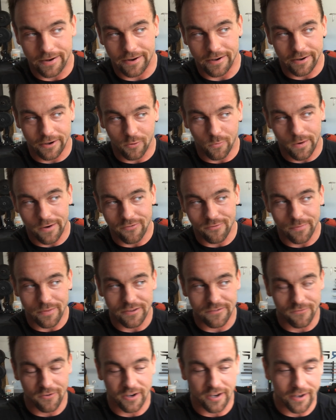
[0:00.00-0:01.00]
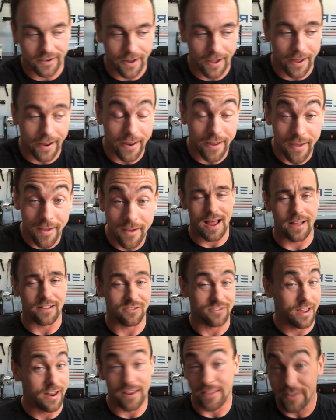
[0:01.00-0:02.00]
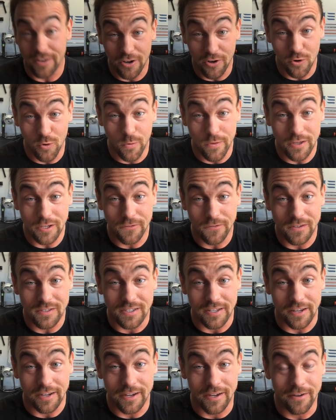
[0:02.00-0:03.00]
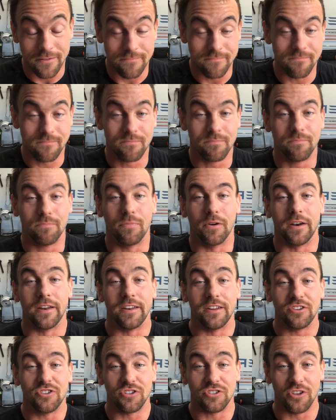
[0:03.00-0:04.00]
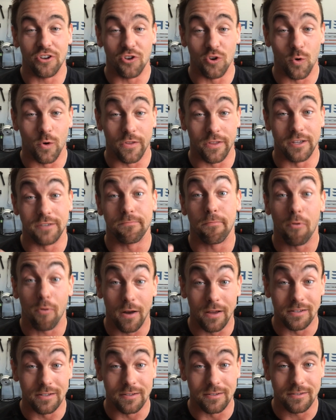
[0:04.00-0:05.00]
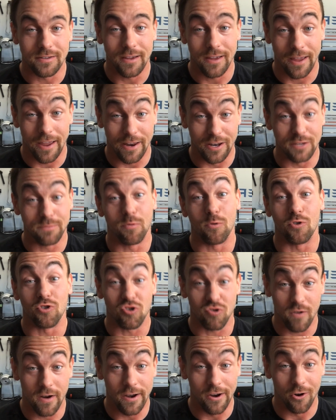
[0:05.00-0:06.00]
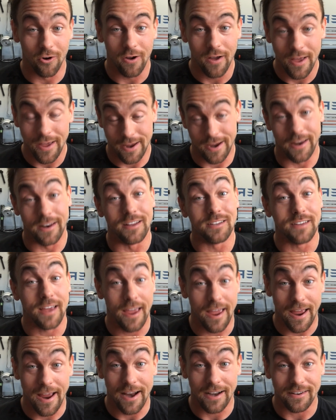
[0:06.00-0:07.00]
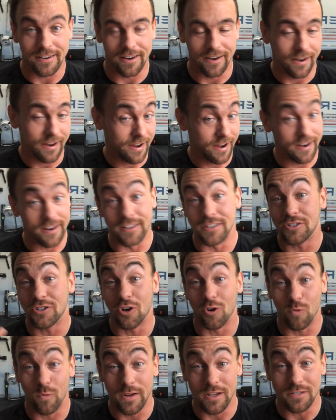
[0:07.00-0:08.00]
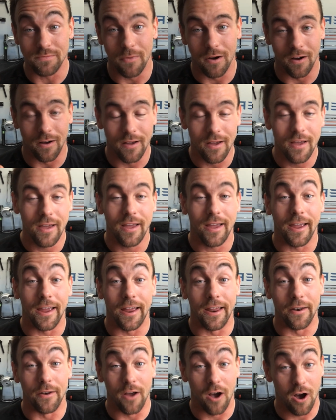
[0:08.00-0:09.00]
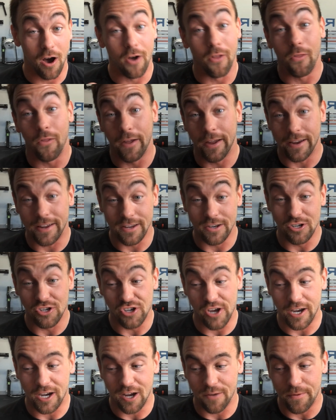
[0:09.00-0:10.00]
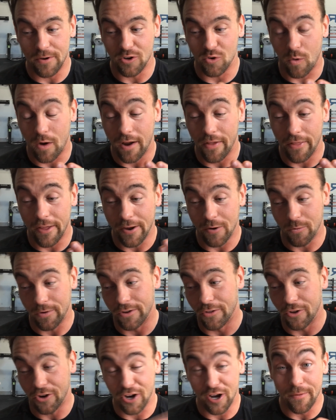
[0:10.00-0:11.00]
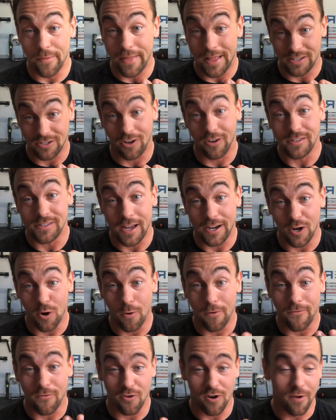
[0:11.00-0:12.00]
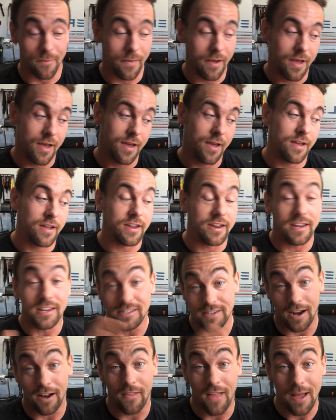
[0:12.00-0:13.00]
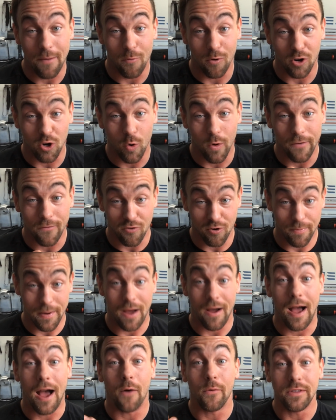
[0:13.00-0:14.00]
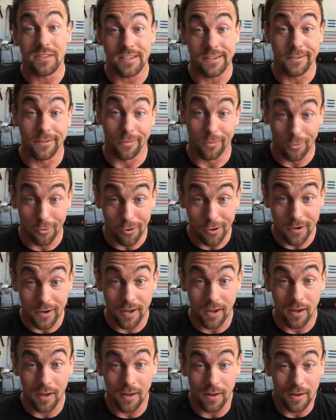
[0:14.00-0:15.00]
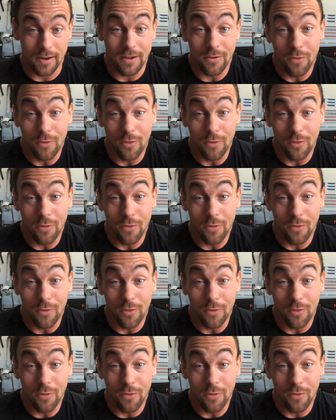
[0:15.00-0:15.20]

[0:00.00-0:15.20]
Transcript: gotta get away from this freaking guy. That's anything to do with his physique. But it is just to do with his presence and his portrayal and his acting and his charisma. And unlike in Jacob and Twilight, where you look at him and that's all he's got going for him, he's got a lot more going for him. Now, how does he look? He